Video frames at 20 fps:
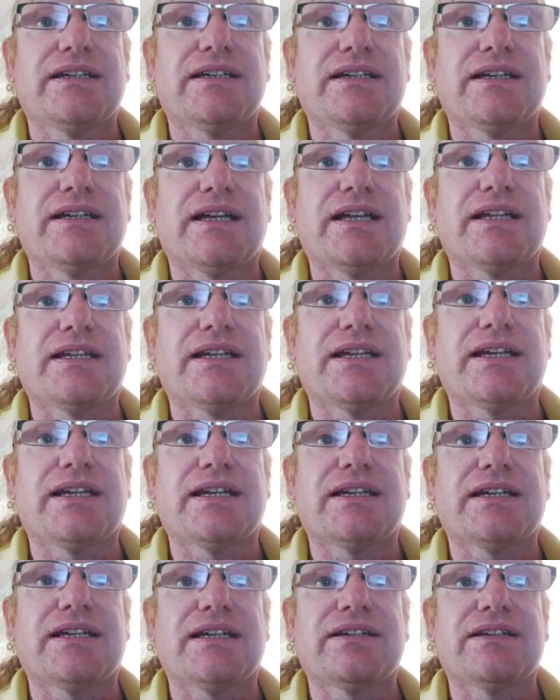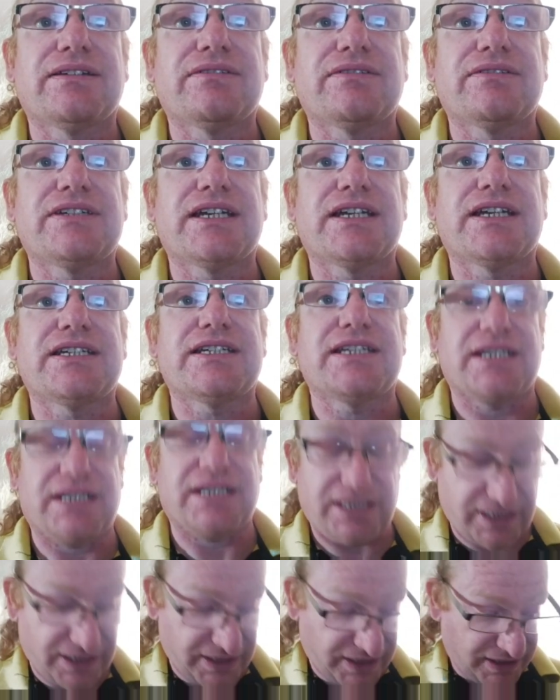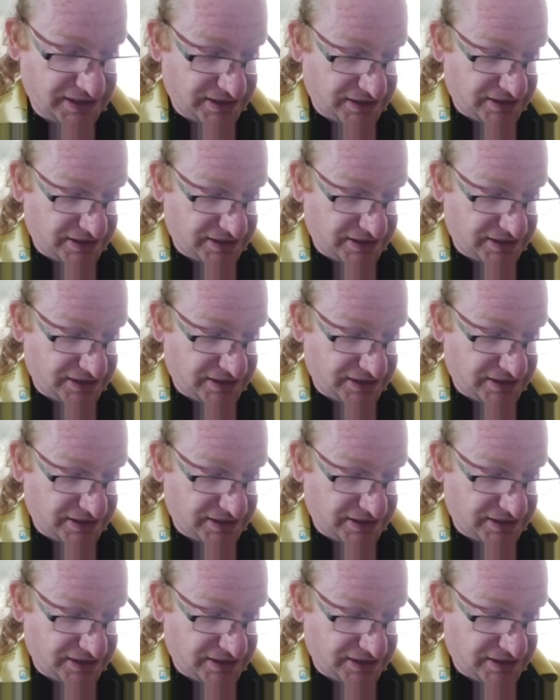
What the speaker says: And then we'll change it in here.